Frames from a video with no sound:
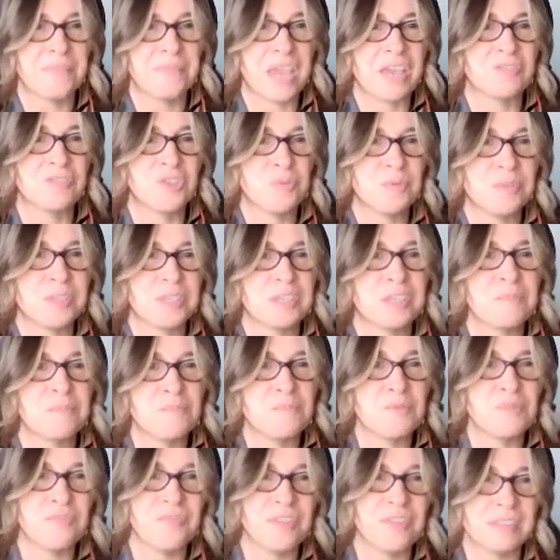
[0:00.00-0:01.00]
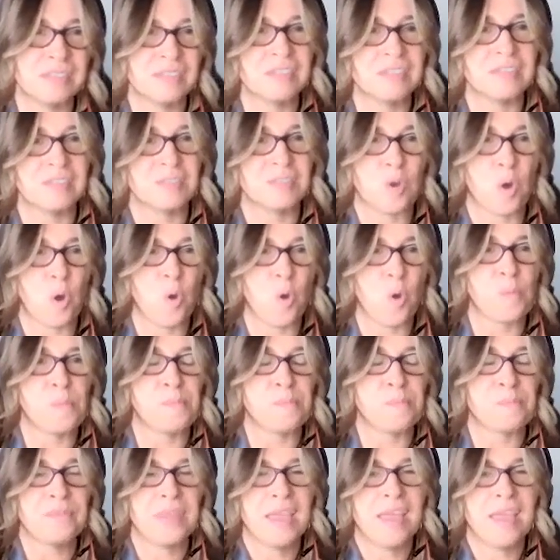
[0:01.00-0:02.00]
and she was going to move into this home.